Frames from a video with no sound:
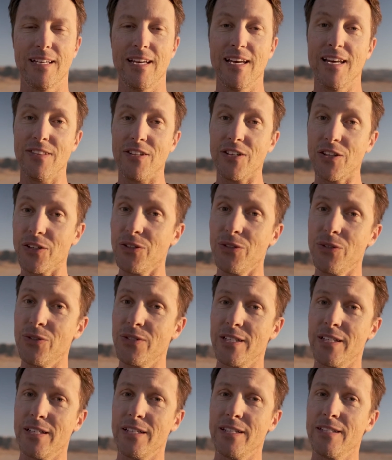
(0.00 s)
The good news
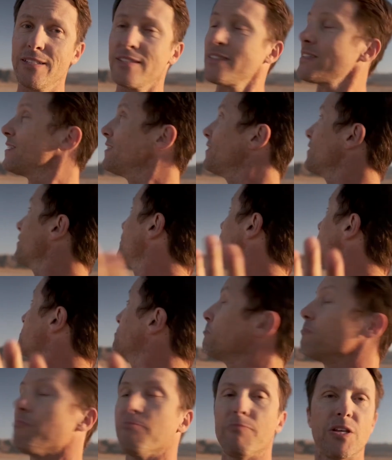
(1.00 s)
is, you know, there's
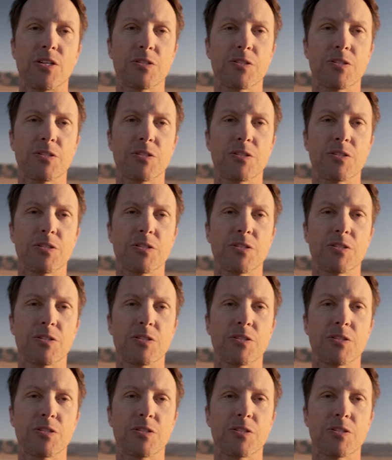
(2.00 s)
there's